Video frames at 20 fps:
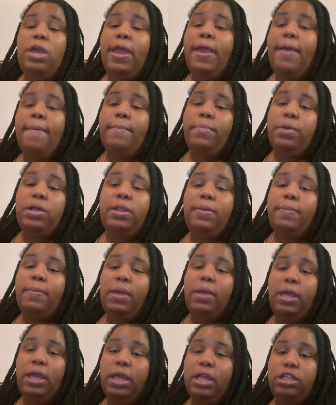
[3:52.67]
bully
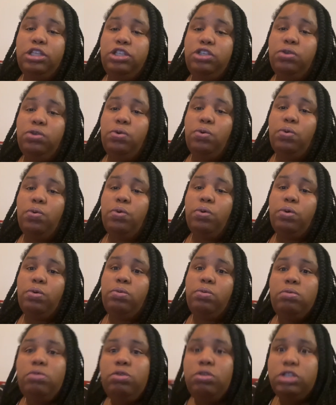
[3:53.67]
me into
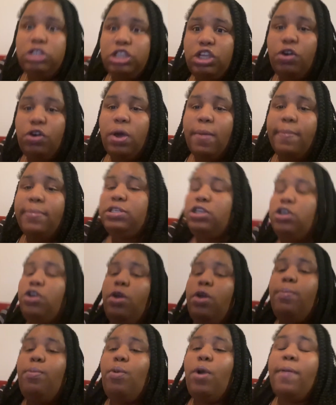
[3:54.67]
you still coming to your
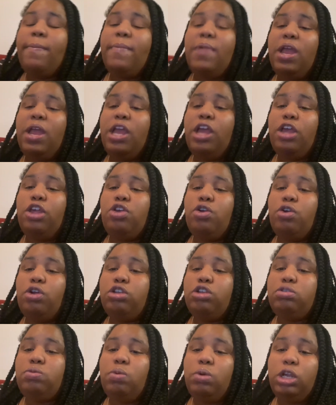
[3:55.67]
appointment and you're
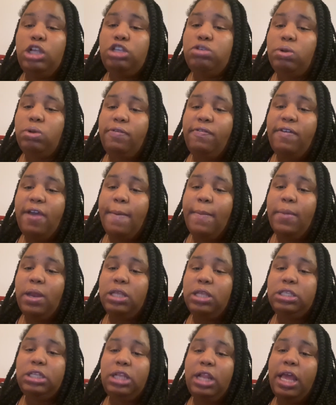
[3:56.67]
25
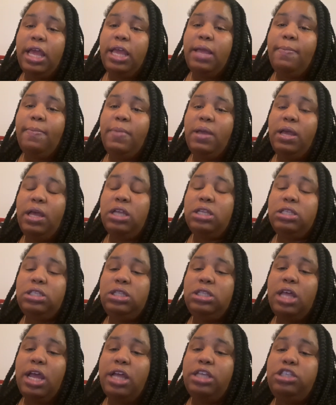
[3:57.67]
minutes late, because
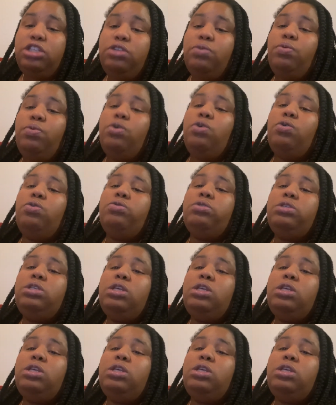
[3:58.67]
that's the rules.